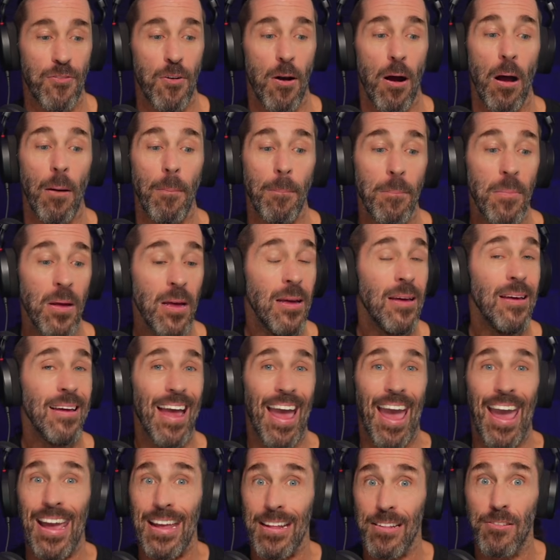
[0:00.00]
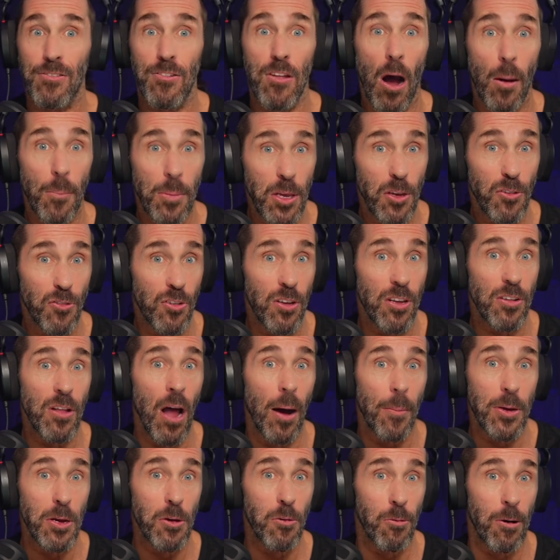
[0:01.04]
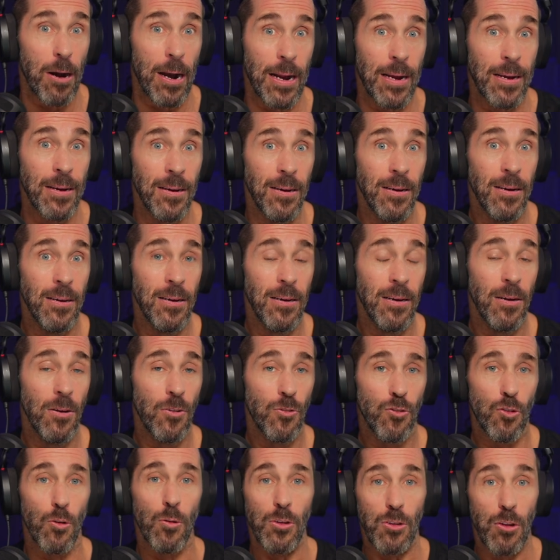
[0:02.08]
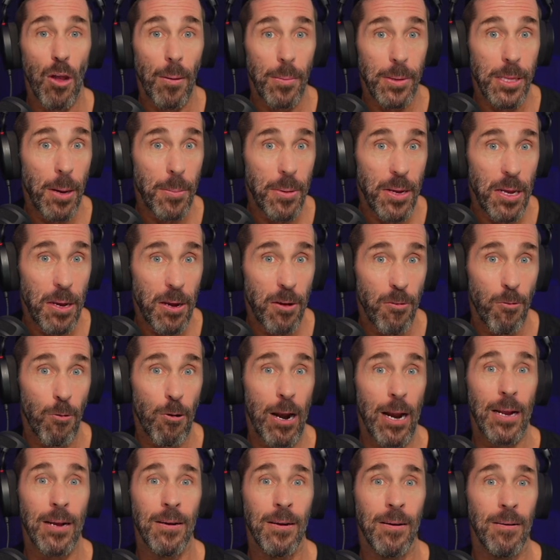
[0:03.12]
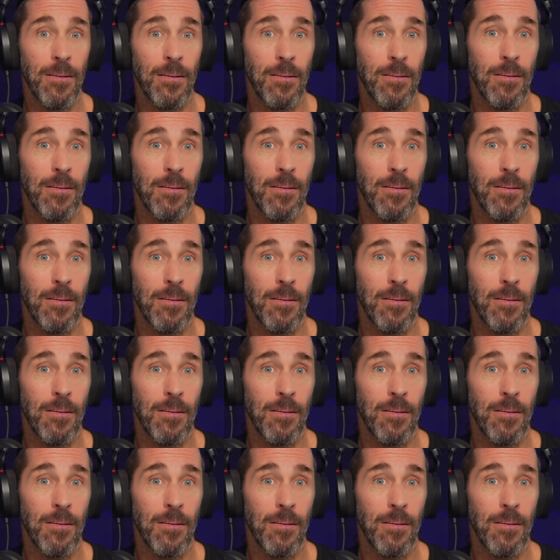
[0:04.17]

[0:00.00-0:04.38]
from a WCW ring to a WWE ring,